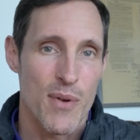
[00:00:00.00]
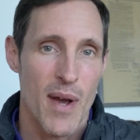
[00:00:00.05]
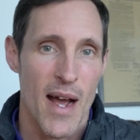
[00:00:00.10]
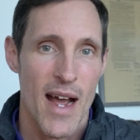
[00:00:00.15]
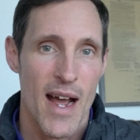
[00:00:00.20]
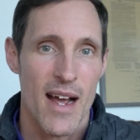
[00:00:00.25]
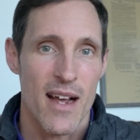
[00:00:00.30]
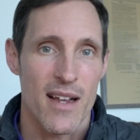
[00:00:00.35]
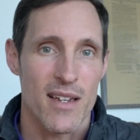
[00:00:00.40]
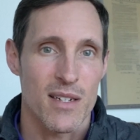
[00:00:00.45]

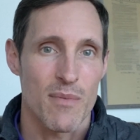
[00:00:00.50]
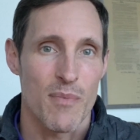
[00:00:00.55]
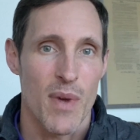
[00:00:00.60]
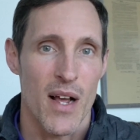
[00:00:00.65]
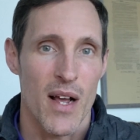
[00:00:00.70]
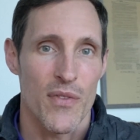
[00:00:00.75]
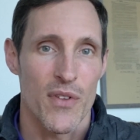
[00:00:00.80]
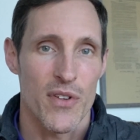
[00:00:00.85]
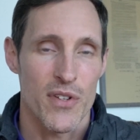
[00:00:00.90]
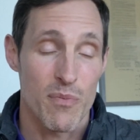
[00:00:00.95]
has
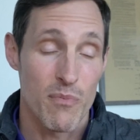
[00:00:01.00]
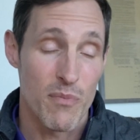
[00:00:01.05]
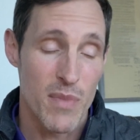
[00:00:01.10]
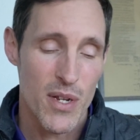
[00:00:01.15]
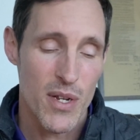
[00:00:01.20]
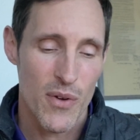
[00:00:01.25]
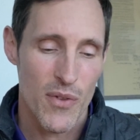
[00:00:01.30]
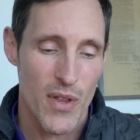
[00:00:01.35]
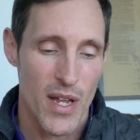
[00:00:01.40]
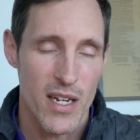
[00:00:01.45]
about this
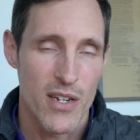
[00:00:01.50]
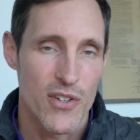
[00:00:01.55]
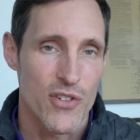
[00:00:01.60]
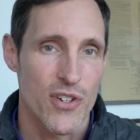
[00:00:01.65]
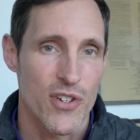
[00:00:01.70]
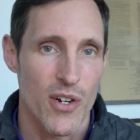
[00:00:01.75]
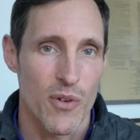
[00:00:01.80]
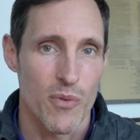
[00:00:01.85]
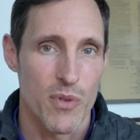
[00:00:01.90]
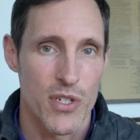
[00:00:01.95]
meal that he
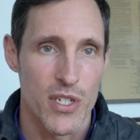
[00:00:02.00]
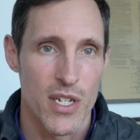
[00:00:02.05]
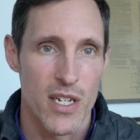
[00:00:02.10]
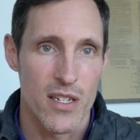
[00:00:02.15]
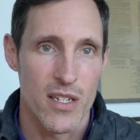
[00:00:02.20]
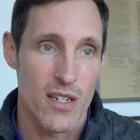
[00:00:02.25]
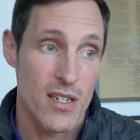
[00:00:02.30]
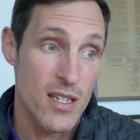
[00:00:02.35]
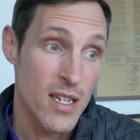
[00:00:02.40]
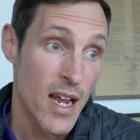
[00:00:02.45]
shared with
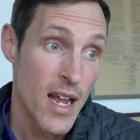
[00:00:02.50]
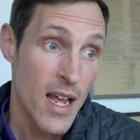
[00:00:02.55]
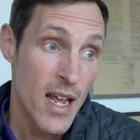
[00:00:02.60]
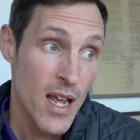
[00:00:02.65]
Jesus,